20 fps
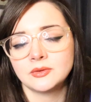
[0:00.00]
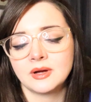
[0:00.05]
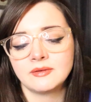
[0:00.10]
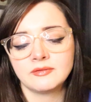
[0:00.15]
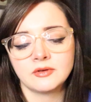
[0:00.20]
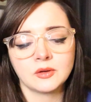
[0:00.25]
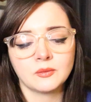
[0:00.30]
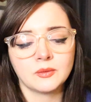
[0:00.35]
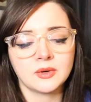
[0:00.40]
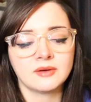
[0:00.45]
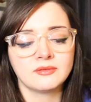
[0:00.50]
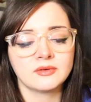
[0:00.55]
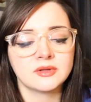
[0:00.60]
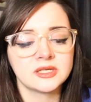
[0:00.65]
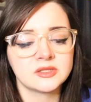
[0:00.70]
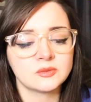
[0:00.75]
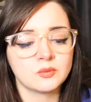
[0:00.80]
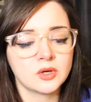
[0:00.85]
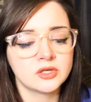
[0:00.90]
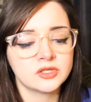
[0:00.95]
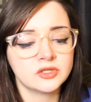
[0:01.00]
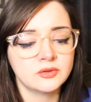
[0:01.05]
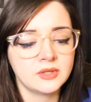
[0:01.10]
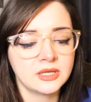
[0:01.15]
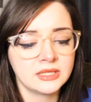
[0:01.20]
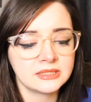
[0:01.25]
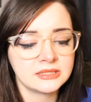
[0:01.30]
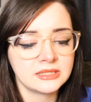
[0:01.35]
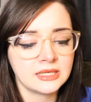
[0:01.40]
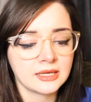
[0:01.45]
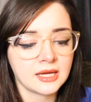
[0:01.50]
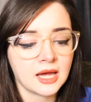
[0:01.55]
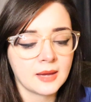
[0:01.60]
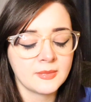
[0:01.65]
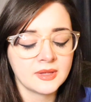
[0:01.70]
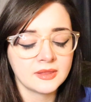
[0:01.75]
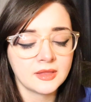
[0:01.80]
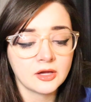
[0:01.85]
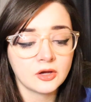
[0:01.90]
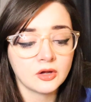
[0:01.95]
I feel like whatever this was, you didn't see it
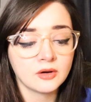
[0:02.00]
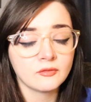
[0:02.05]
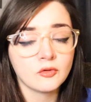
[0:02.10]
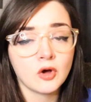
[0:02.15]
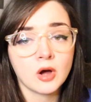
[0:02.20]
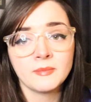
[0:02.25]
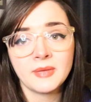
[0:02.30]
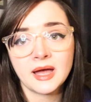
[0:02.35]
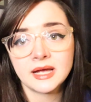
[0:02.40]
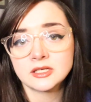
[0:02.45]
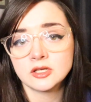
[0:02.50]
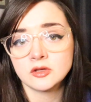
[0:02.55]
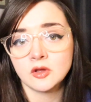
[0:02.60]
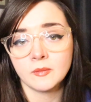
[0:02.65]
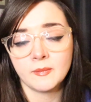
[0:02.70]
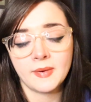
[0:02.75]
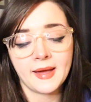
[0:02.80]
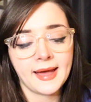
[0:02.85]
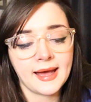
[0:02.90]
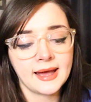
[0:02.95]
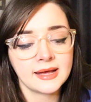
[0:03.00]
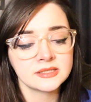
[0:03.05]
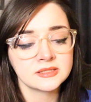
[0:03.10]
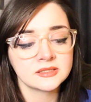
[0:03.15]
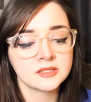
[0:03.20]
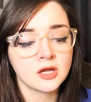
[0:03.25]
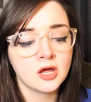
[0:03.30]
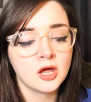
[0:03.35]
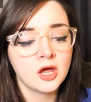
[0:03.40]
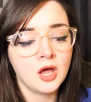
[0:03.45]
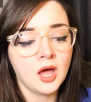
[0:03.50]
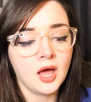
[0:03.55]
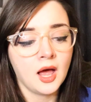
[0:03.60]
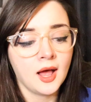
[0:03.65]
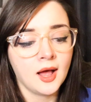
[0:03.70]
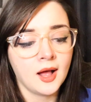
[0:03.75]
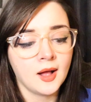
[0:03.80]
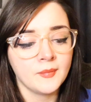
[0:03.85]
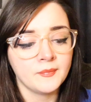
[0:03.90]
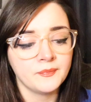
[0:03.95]
coming. They could have gone back to their past,
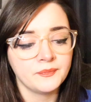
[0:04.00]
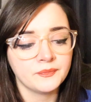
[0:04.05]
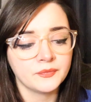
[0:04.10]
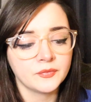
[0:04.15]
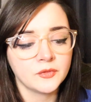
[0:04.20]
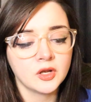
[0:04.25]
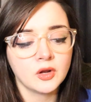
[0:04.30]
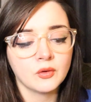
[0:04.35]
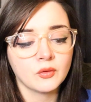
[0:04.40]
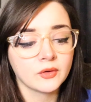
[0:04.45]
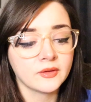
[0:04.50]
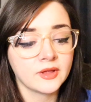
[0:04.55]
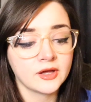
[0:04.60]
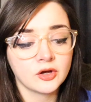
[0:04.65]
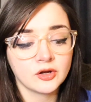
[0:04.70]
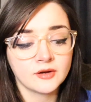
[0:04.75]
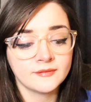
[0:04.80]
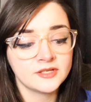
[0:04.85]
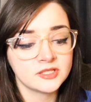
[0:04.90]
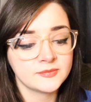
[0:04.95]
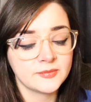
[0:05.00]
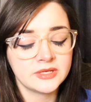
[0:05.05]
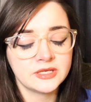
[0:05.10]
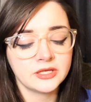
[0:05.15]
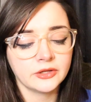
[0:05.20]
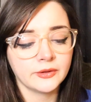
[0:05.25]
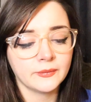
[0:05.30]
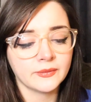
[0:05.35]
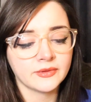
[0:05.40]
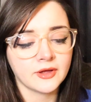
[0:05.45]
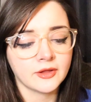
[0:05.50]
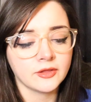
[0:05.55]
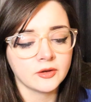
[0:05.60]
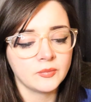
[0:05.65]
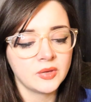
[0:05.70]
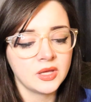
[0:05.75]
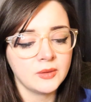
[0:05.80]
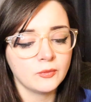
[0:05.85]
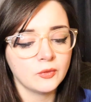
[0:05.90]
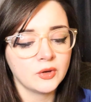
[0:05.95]
um, you know, or they could have just been dealing with other
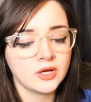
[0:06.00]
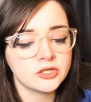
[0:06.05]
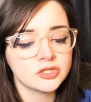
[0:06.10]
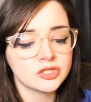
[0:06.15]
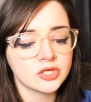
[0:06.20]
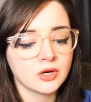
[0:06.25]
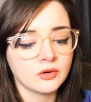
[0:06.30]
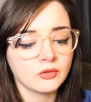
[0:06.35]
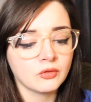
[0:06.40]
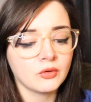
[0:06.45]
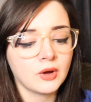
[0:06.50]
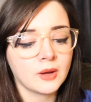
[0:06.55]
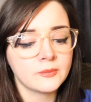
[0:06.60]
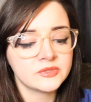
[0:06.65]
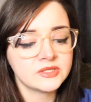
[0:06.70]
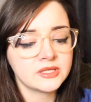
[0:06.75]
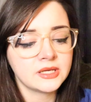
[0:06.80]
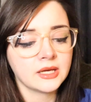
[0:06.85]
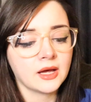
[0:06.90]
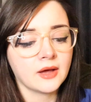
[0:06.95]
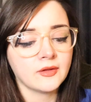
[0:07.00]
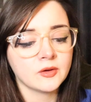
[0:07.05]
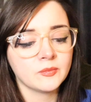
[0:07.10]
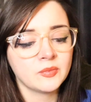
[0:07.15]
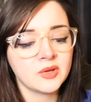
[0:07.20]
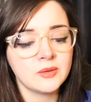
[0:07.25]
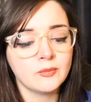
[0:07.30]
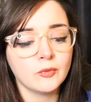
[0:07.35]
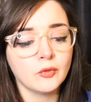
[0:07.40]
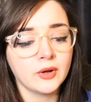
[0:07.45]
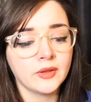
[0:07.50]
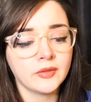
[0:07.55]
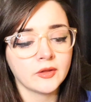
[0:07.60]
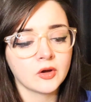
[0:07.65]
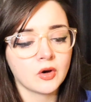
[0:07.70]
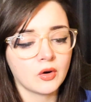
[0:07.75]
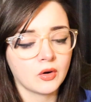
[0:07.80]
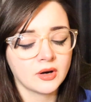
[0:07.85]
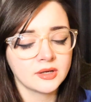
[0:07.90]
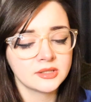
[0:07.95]
people in general. I'm seeing other people in the
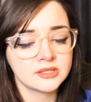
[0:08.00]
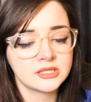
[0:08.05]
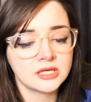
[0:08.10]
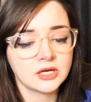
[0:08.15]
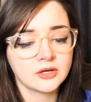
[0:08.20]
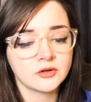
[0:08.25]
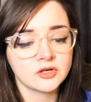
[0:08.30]
cards here.